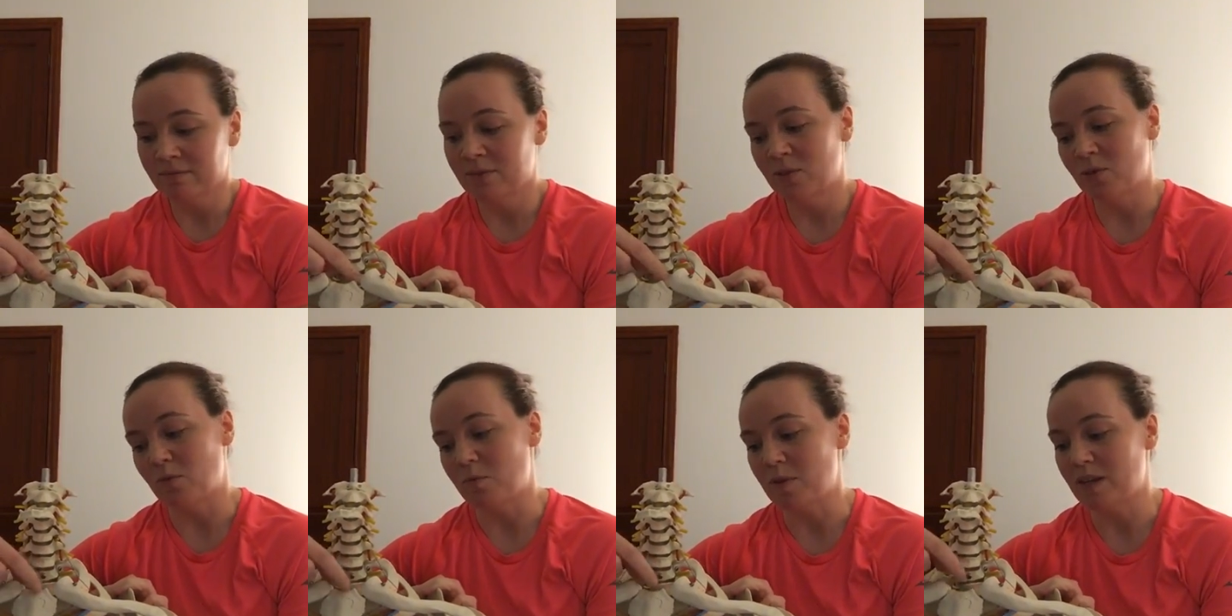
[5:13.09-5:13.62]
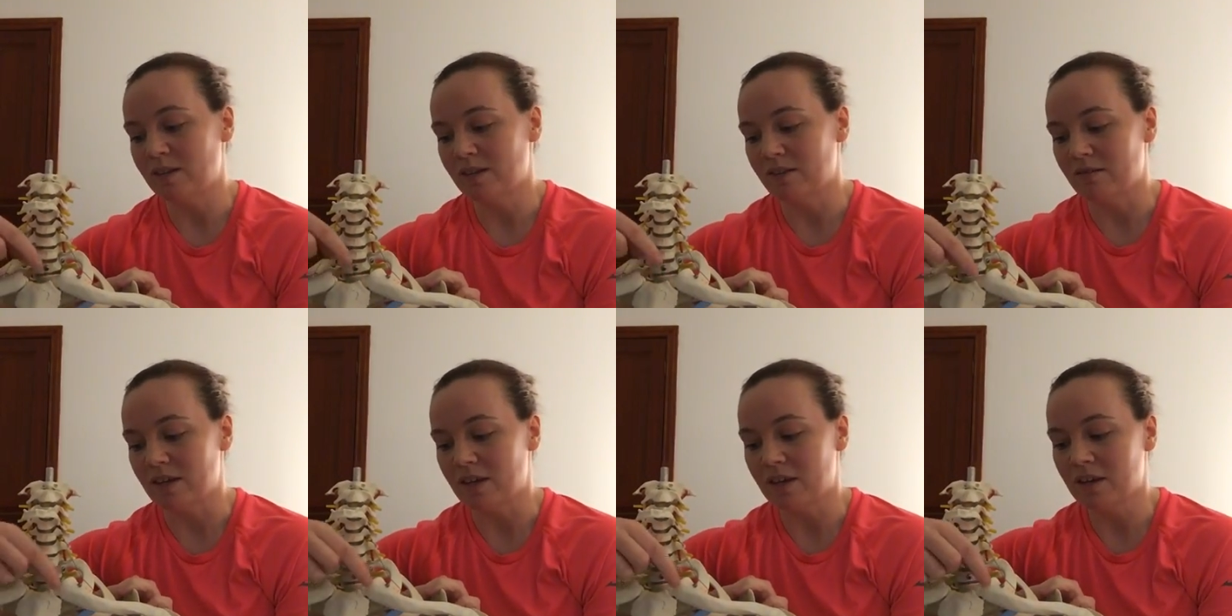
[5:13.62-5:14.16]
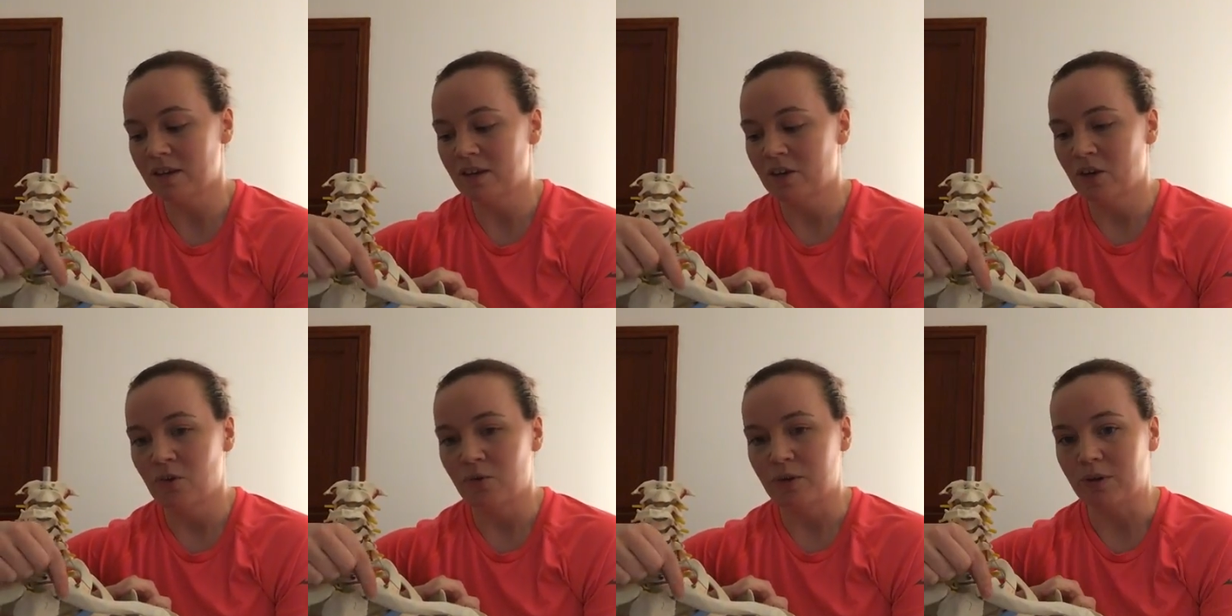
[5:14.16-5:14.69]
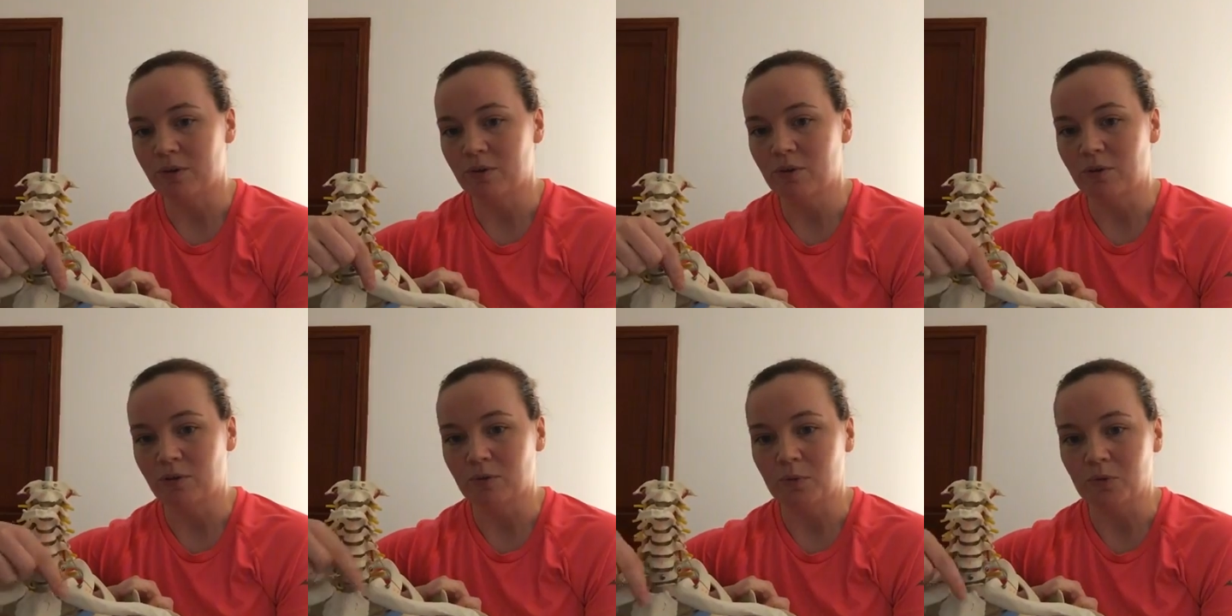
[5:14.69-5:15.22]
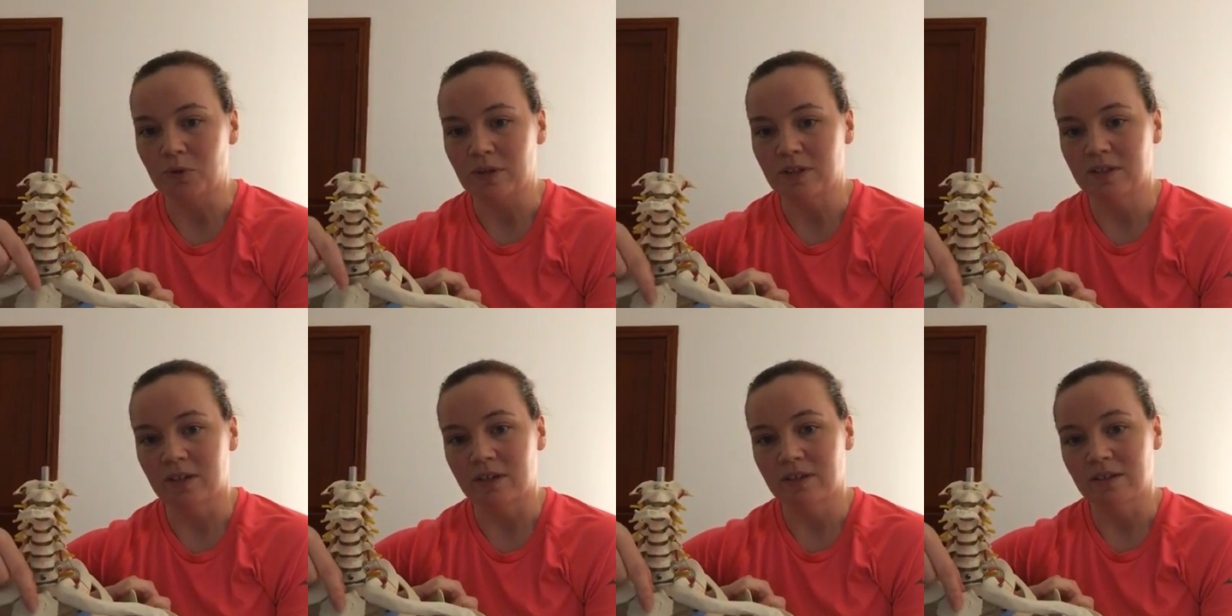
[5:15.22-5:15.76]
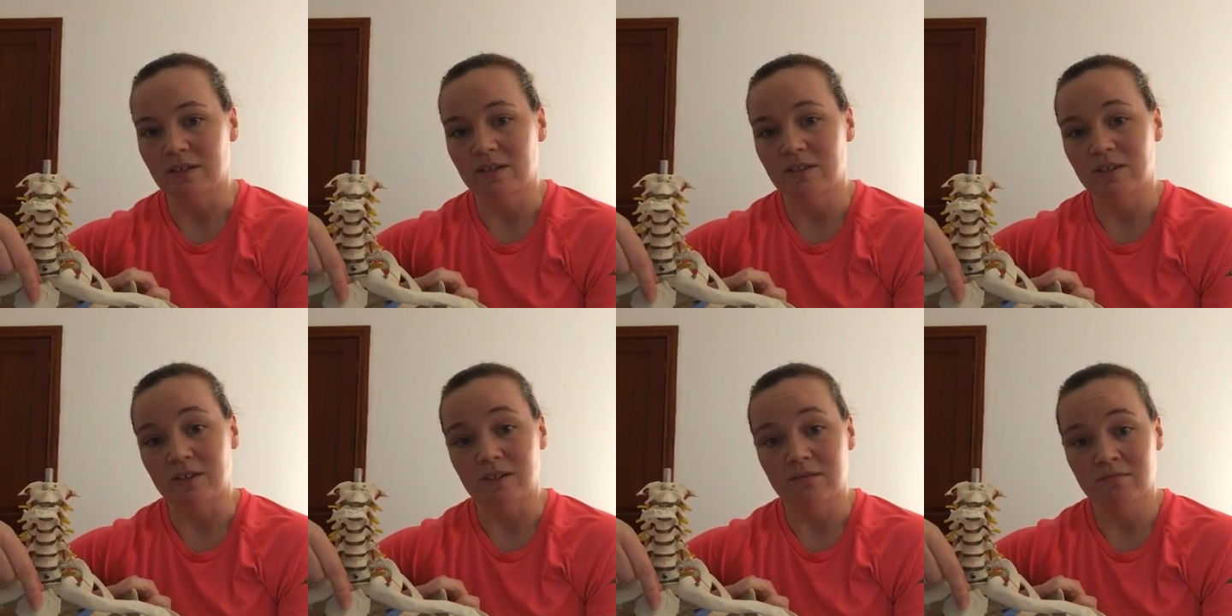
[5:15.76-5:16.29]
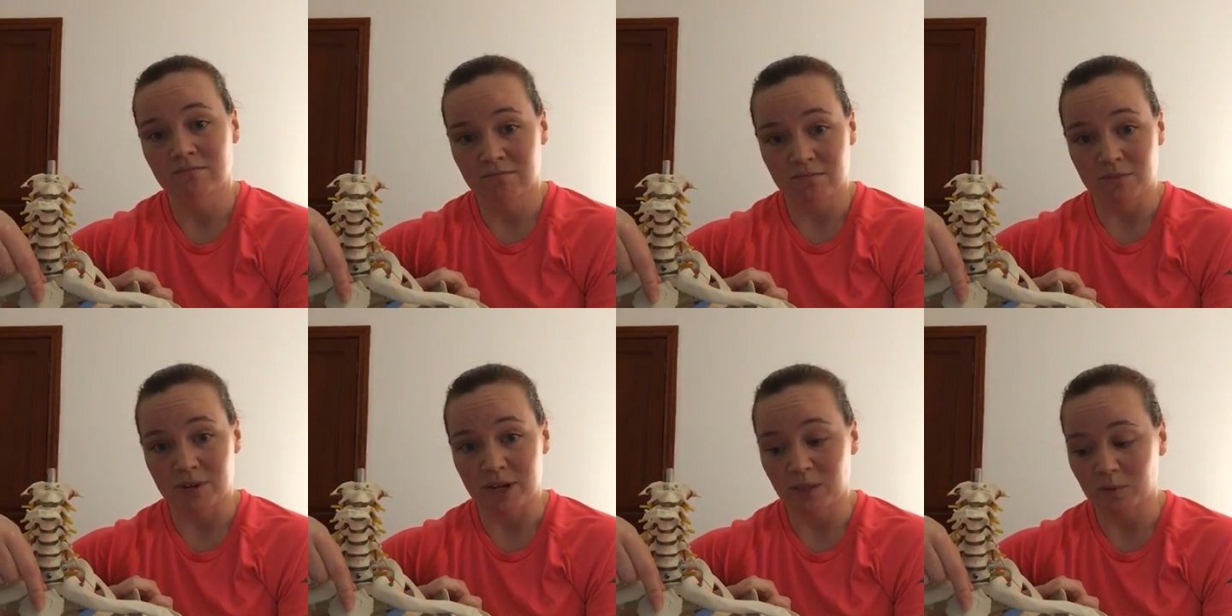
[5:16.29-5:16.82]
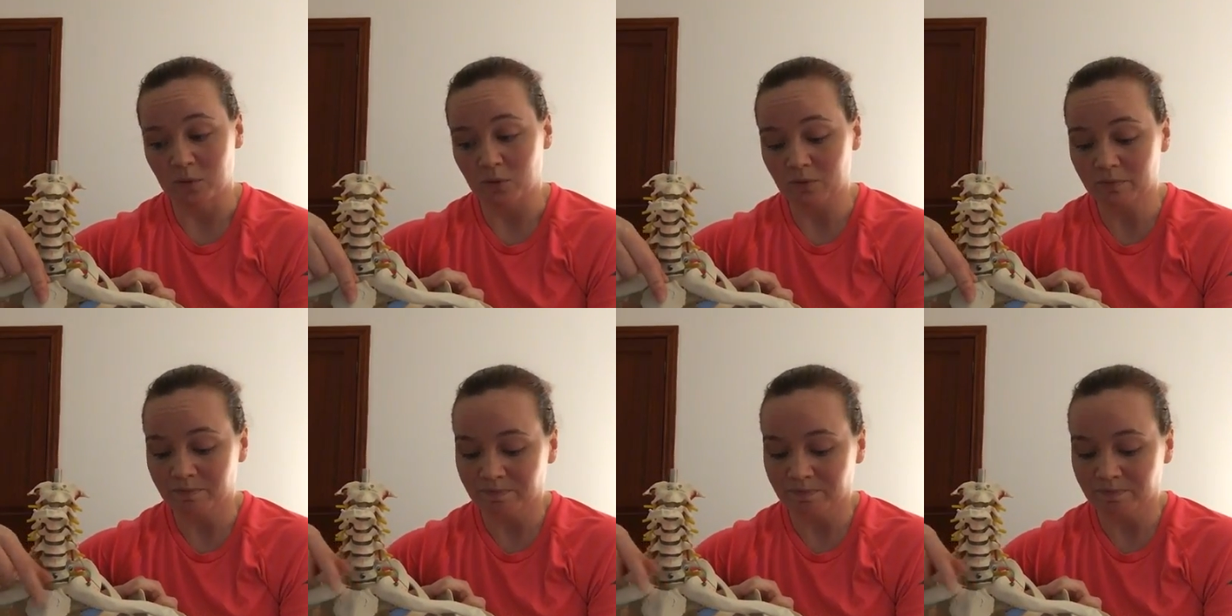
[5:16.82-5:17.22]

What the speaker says: So basically where your collarbone inserts into your breastbone.